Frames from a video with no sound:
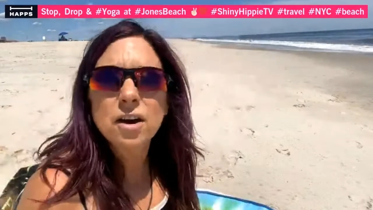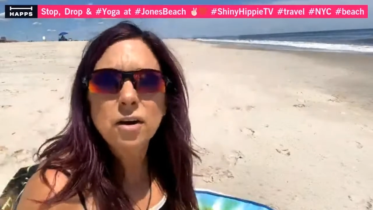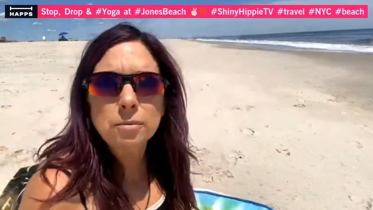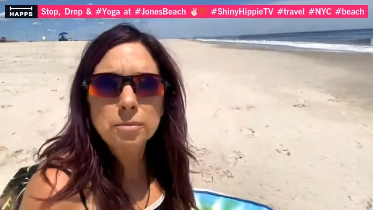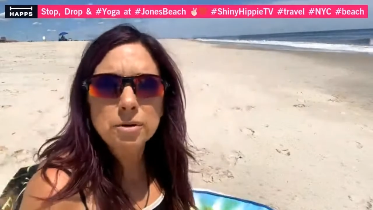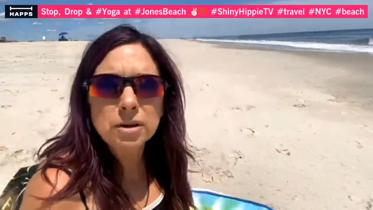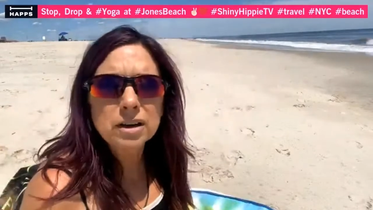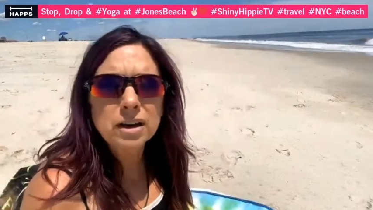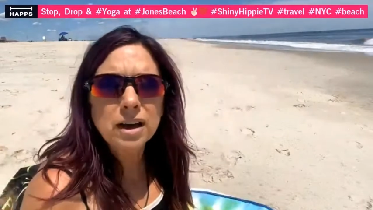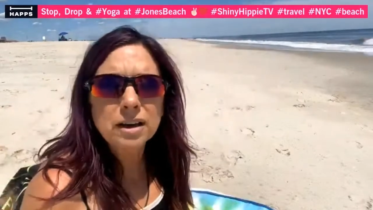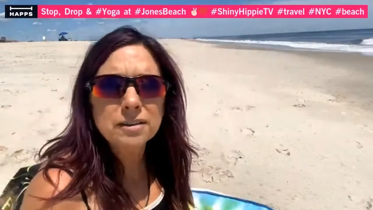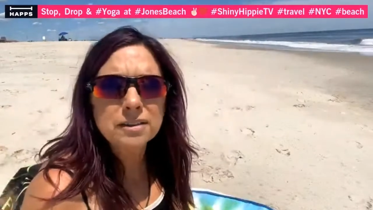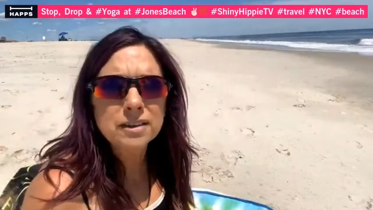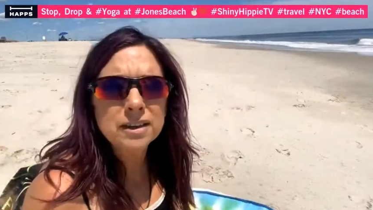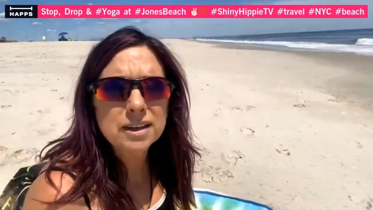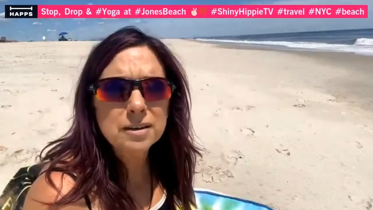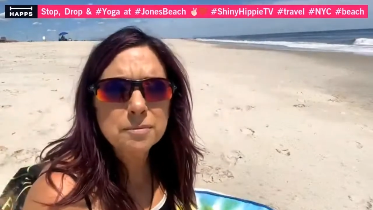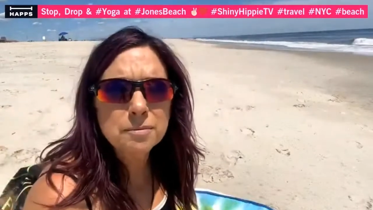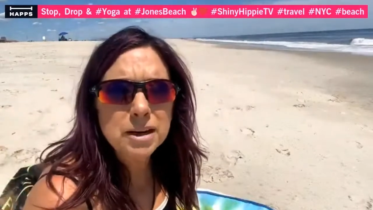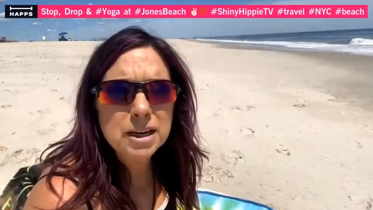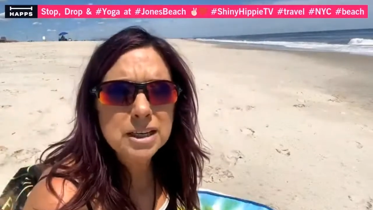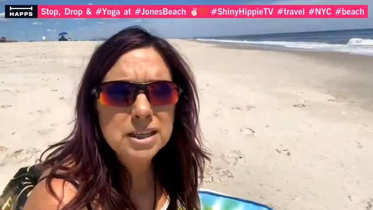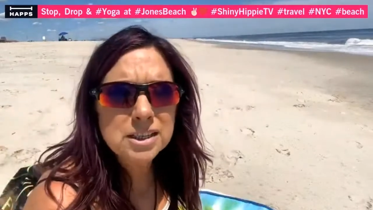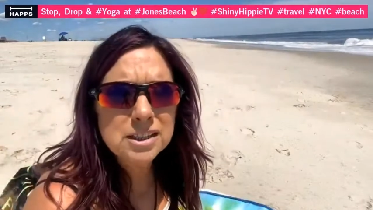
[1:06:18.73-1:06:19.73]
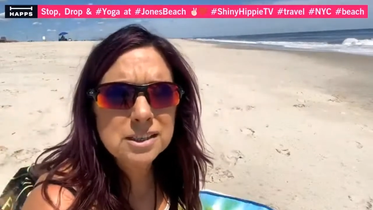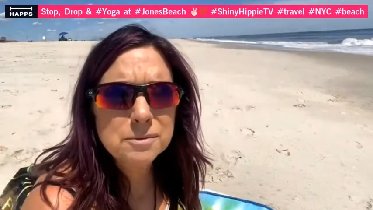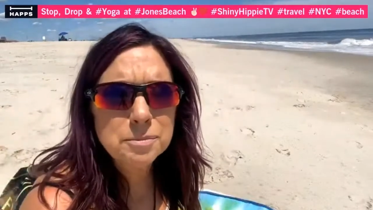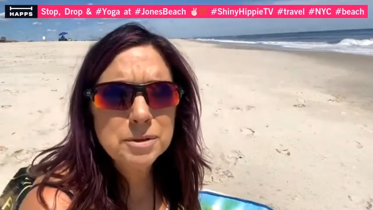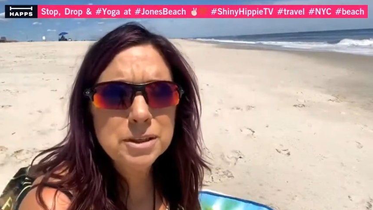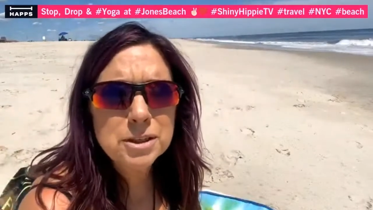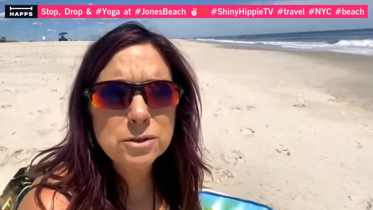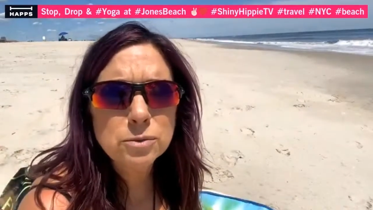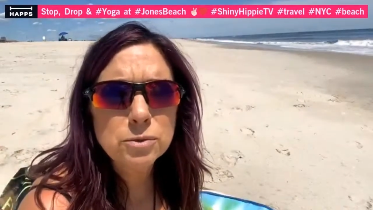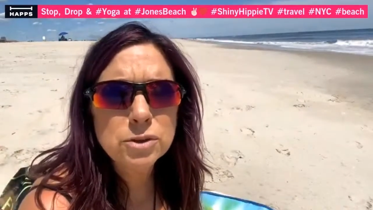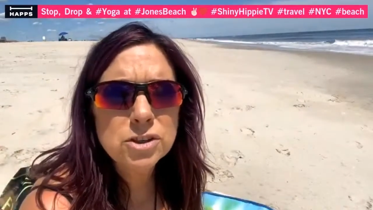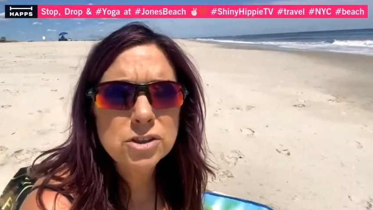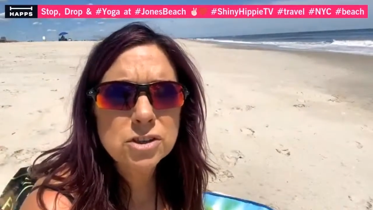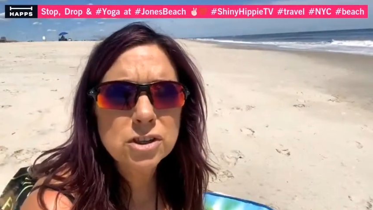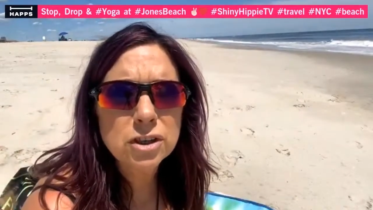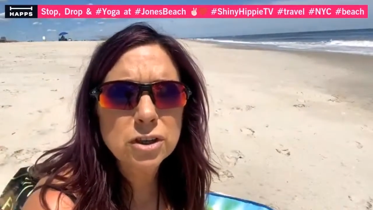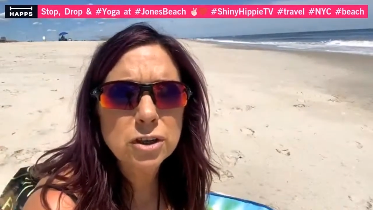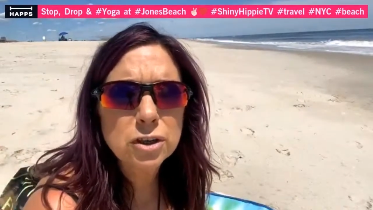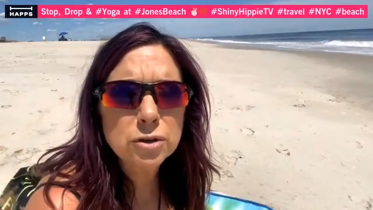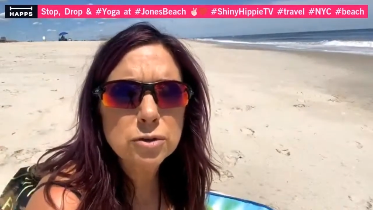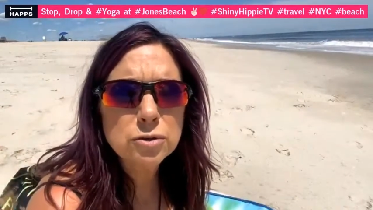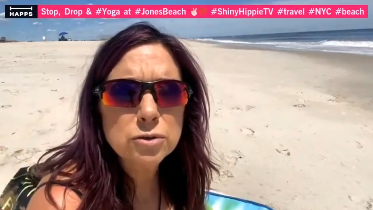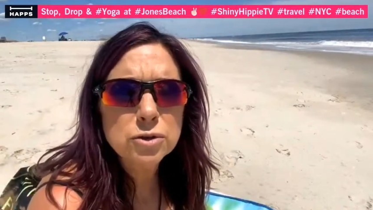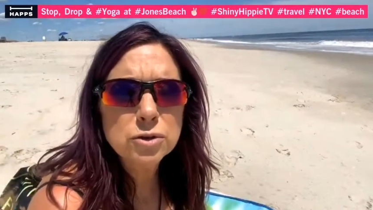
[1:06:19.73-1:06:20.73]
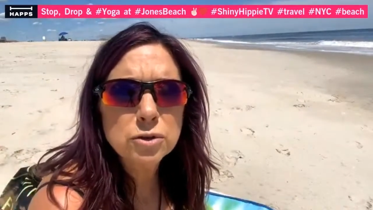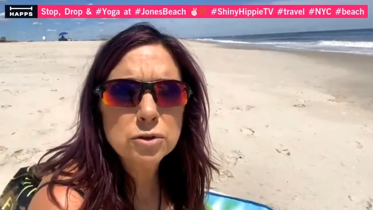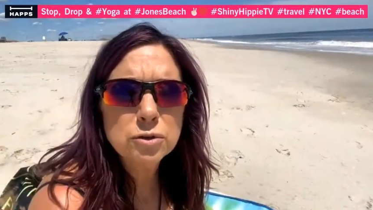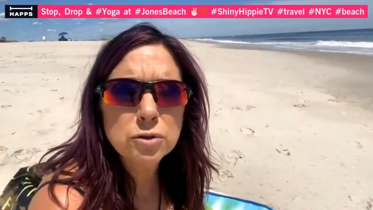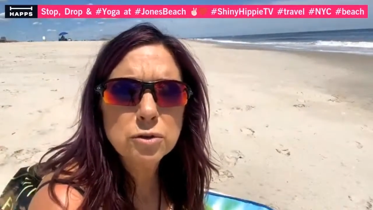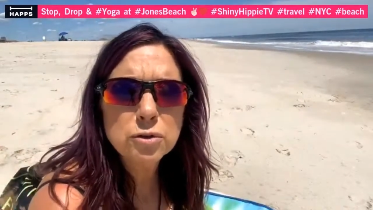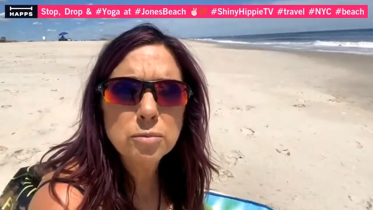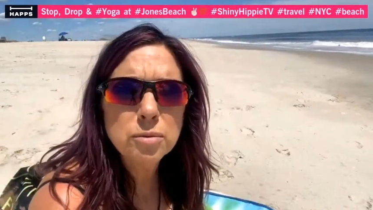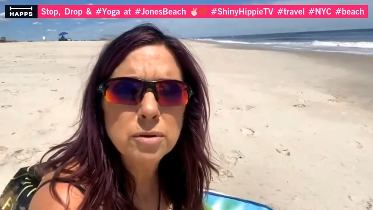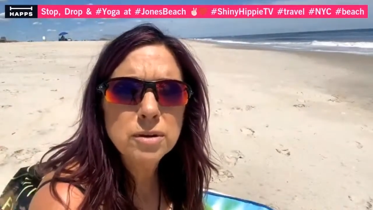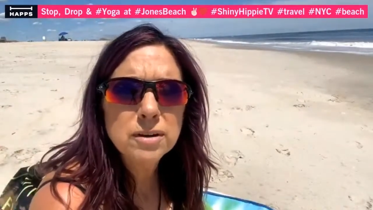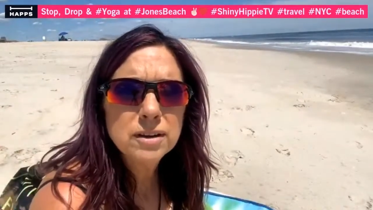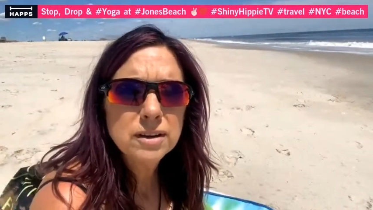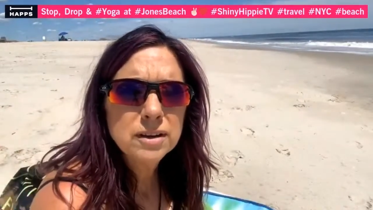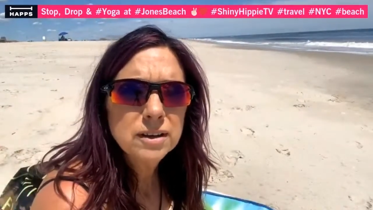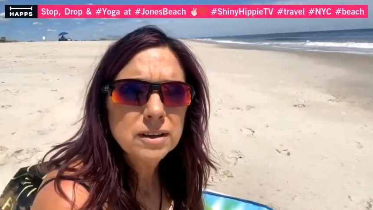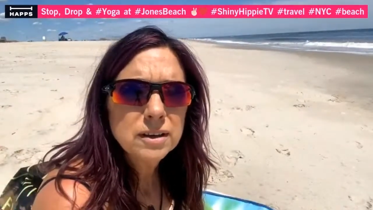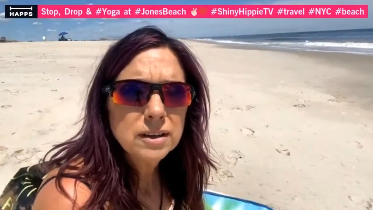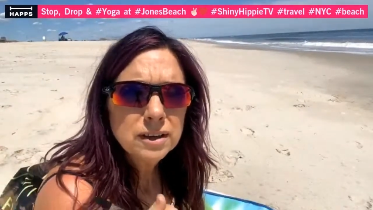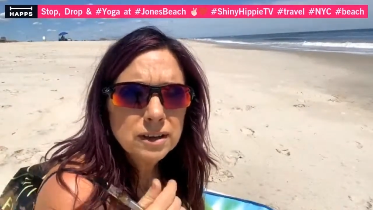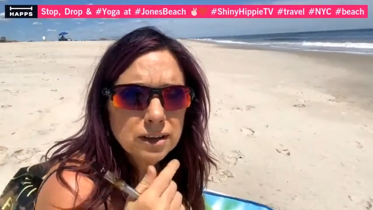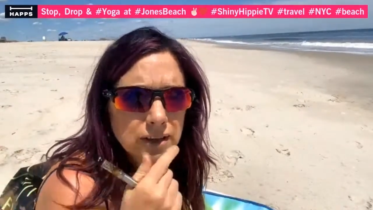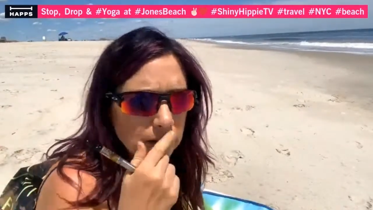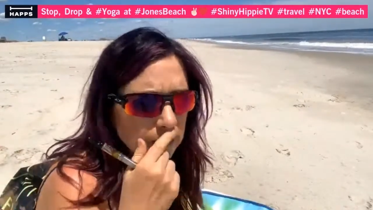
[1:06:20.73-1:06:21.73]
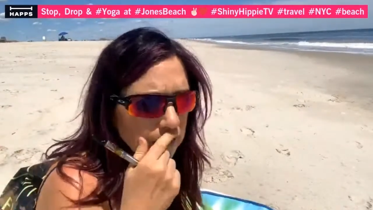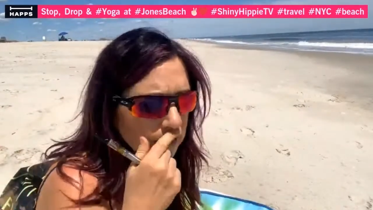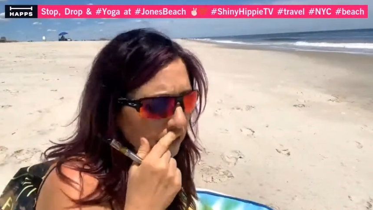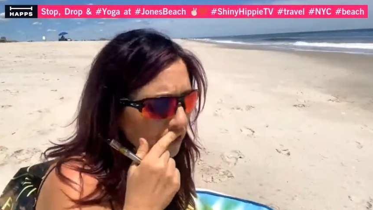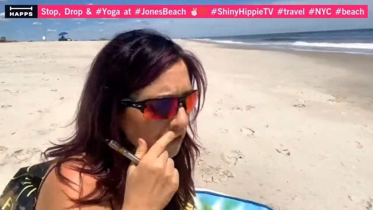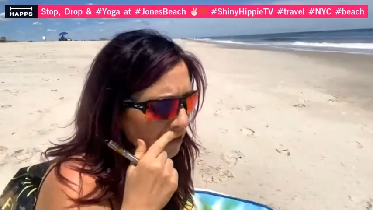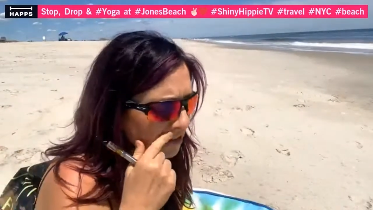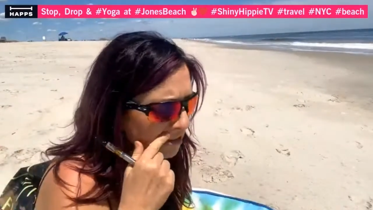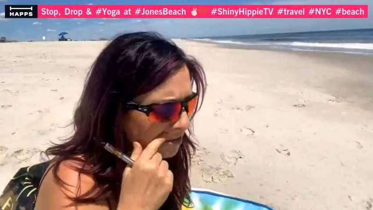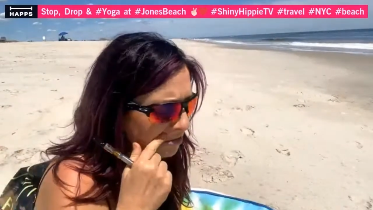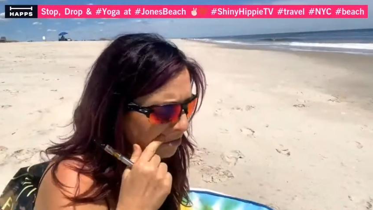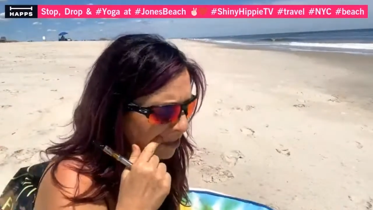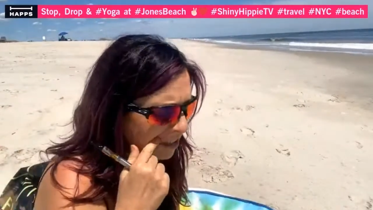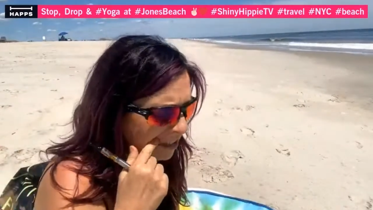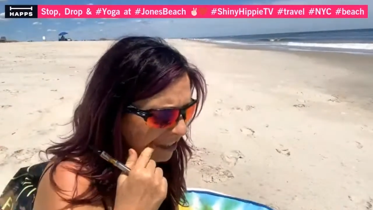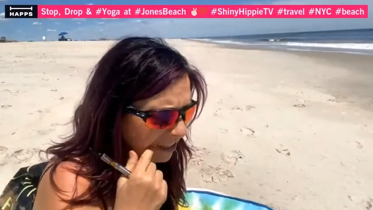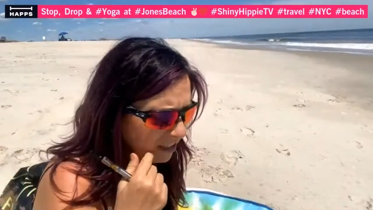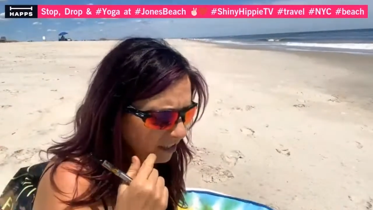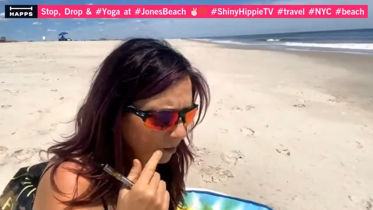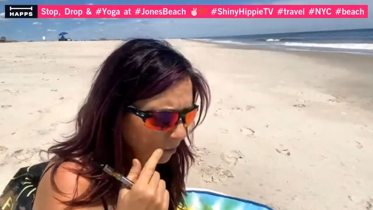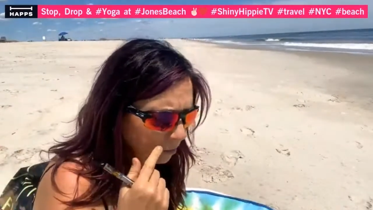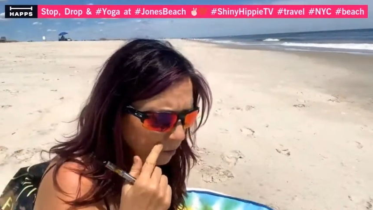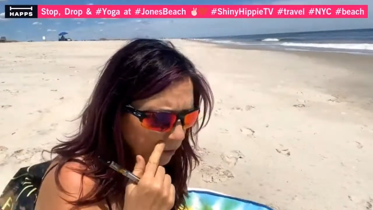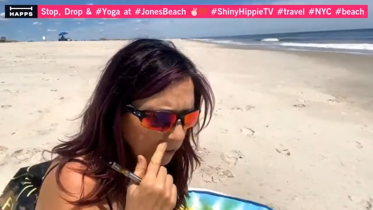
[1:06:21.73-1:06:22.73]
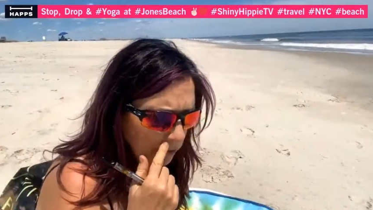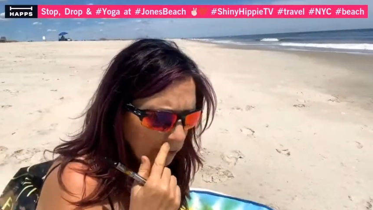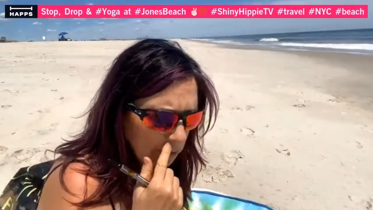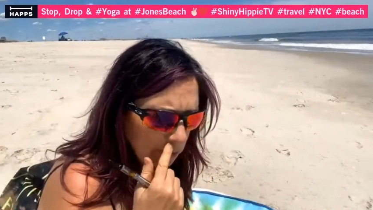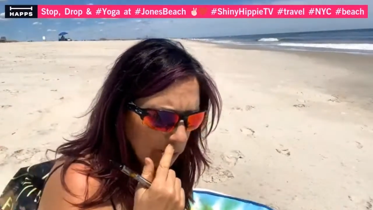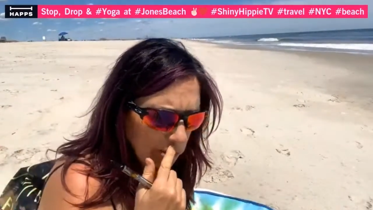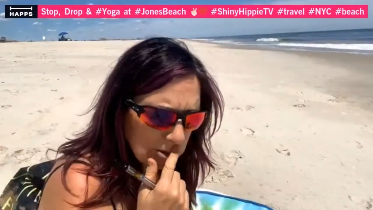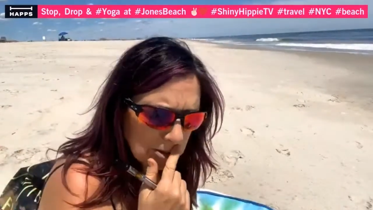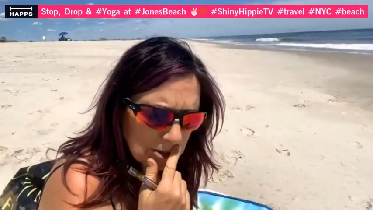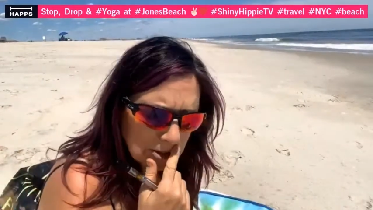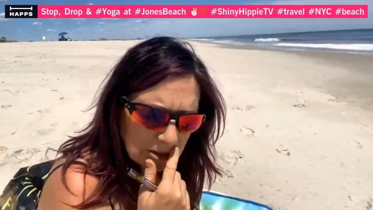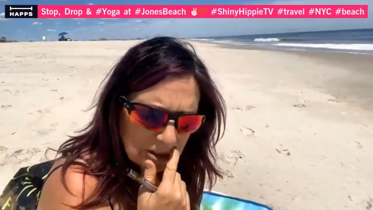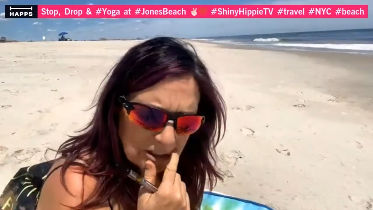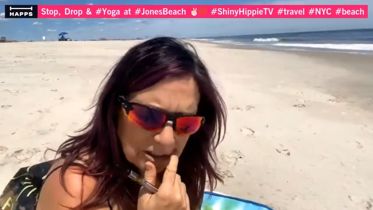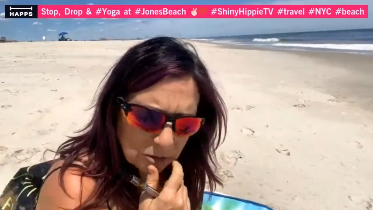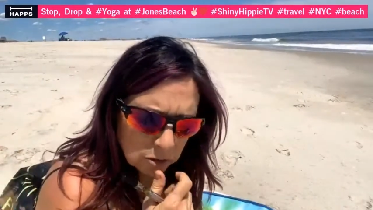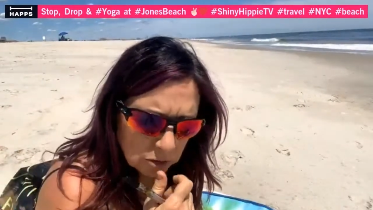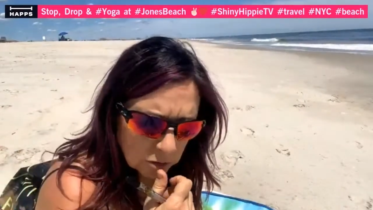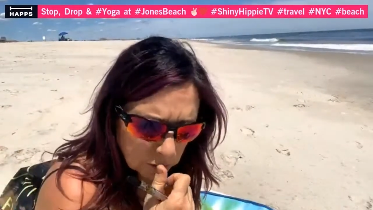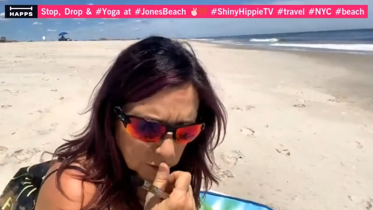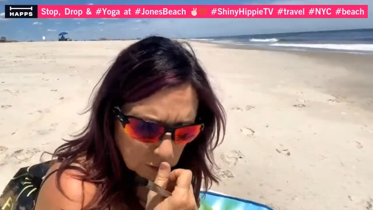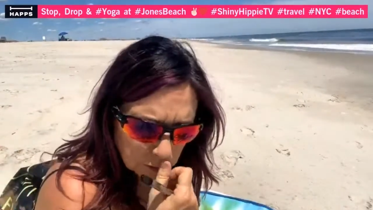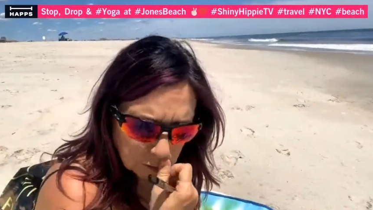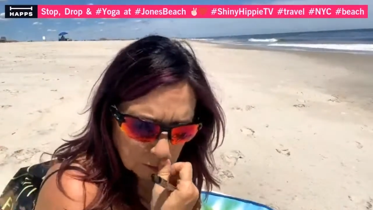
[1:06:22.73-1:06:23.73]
think it might just be Twitch and YouTube. It might end up being Twitch and YouTube.